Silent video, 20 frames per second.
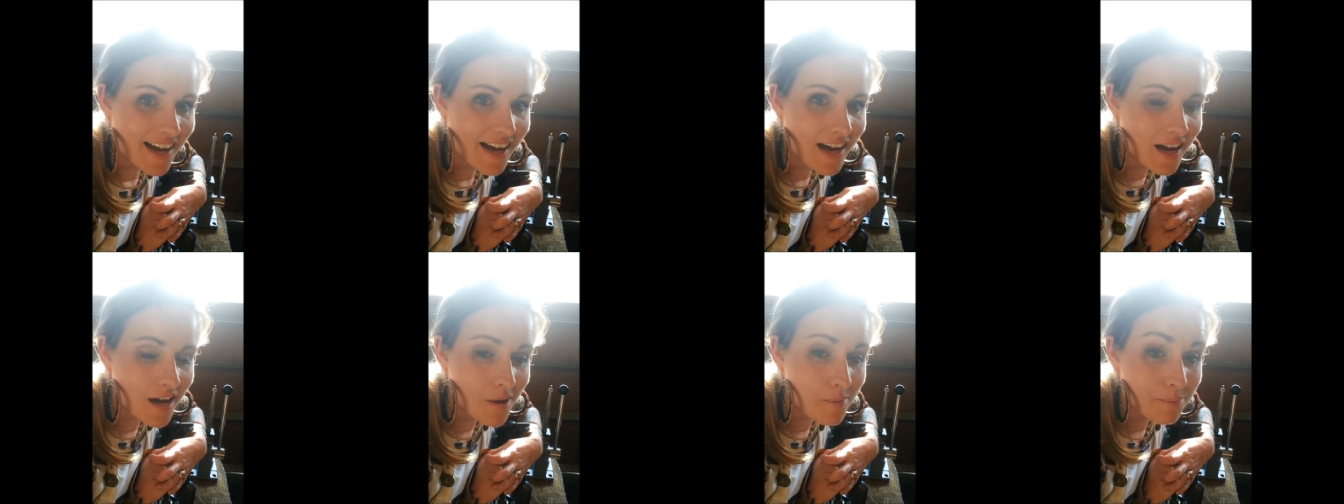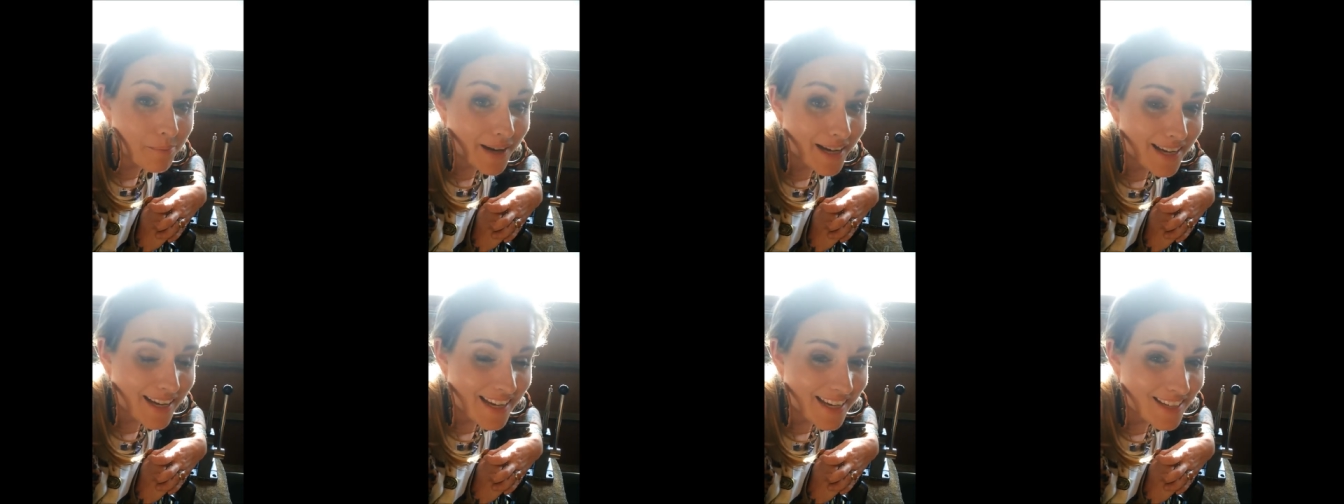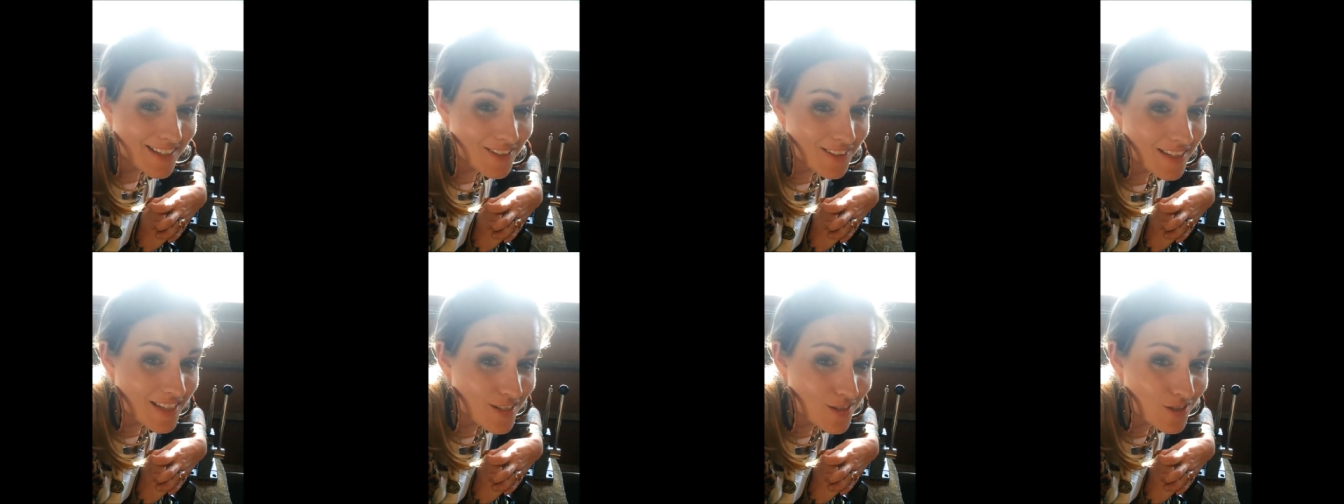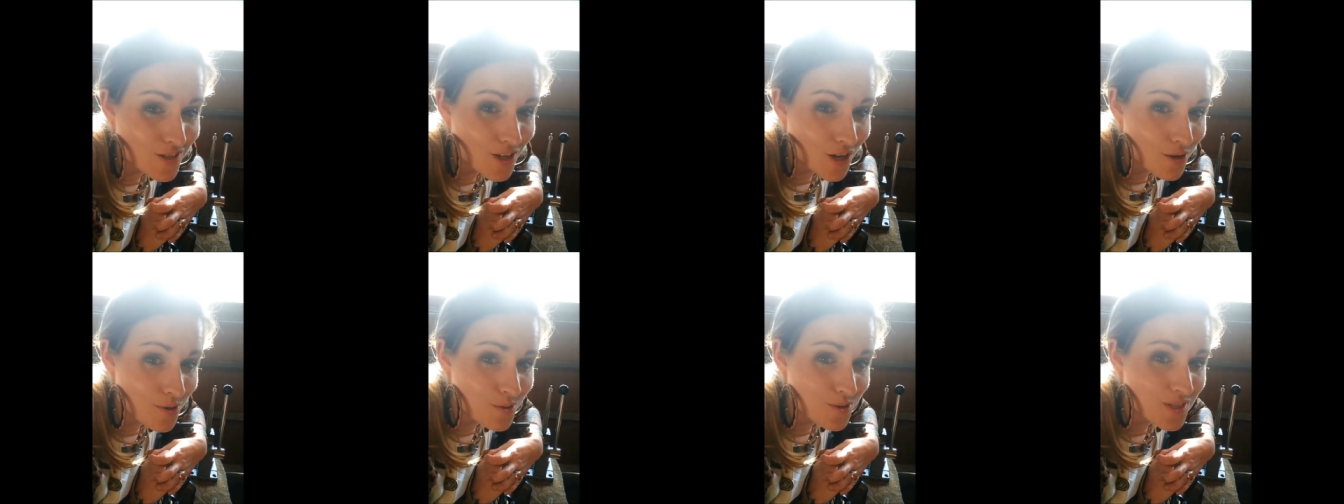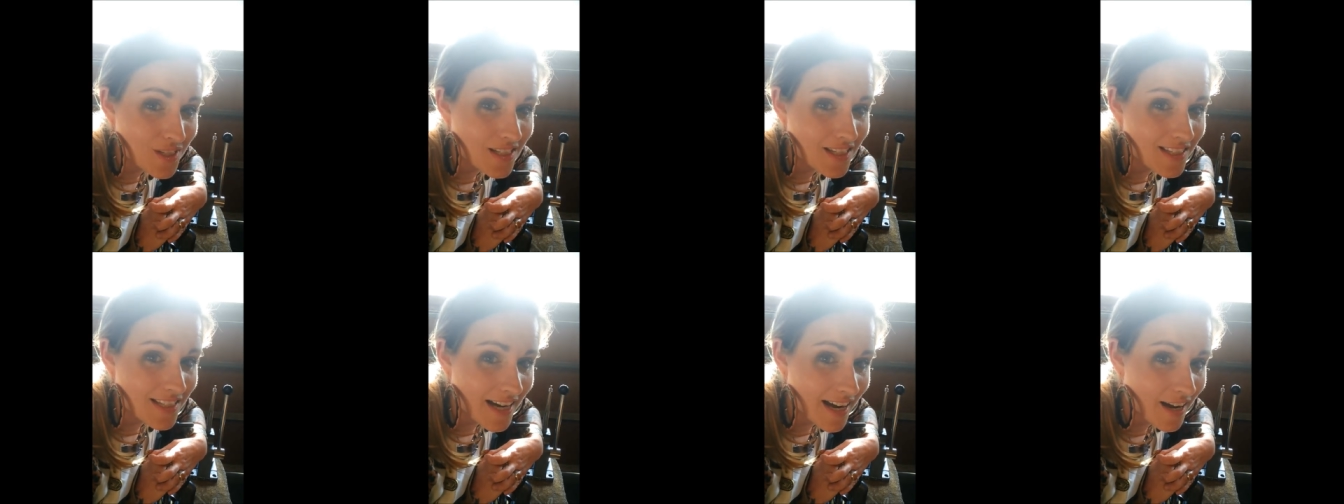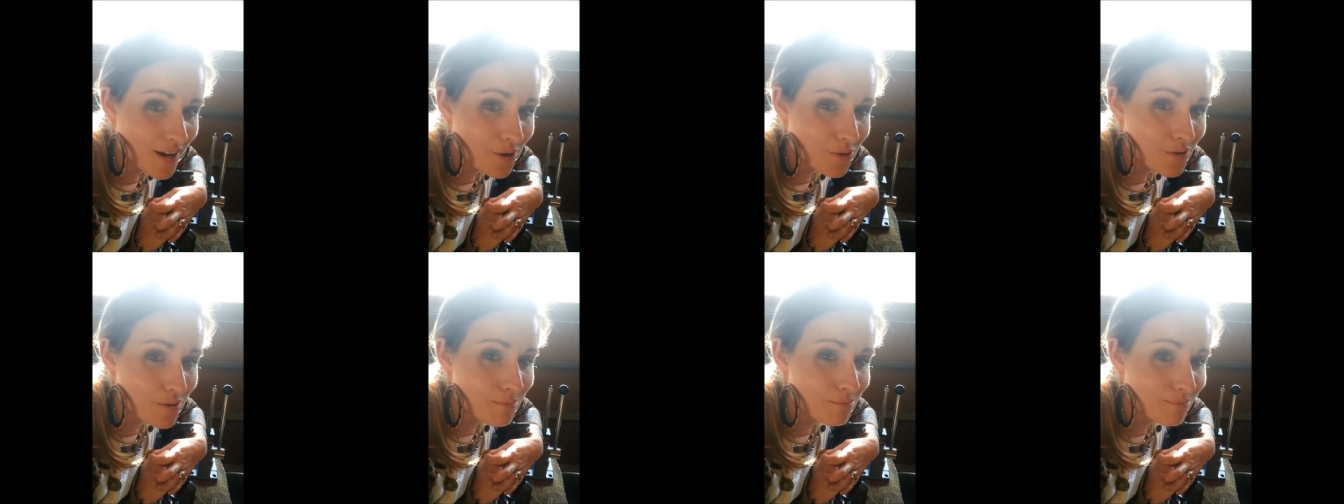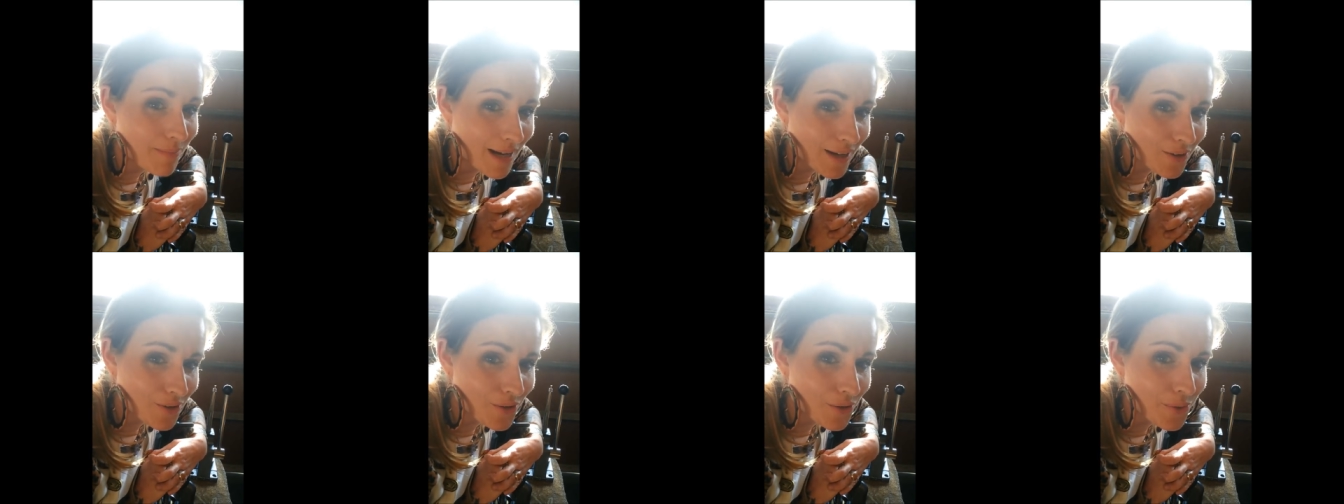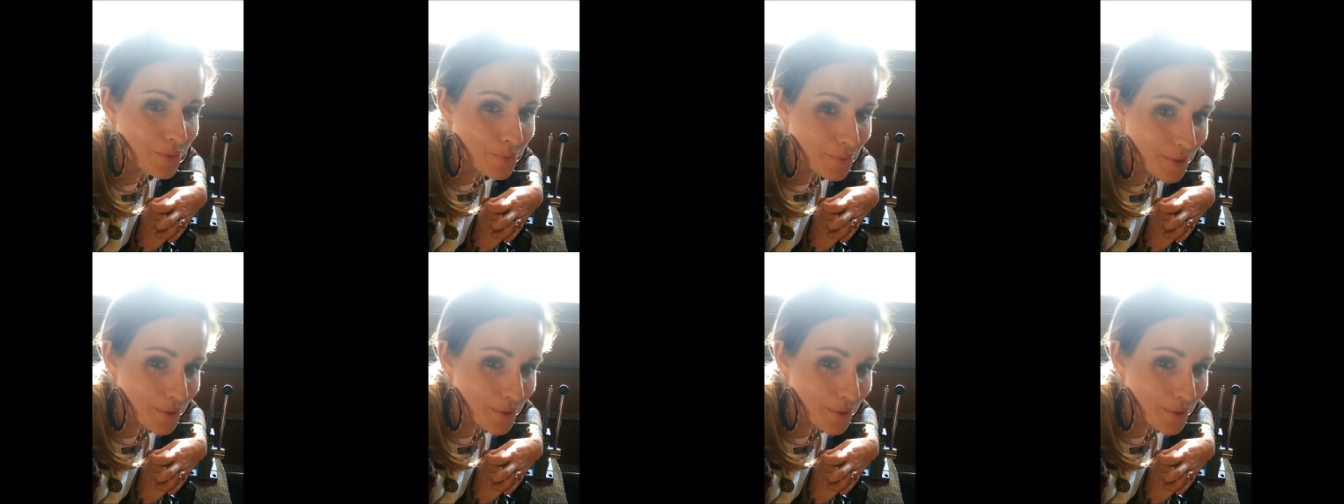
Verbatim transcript: Um, my handle is Ghost Town Metal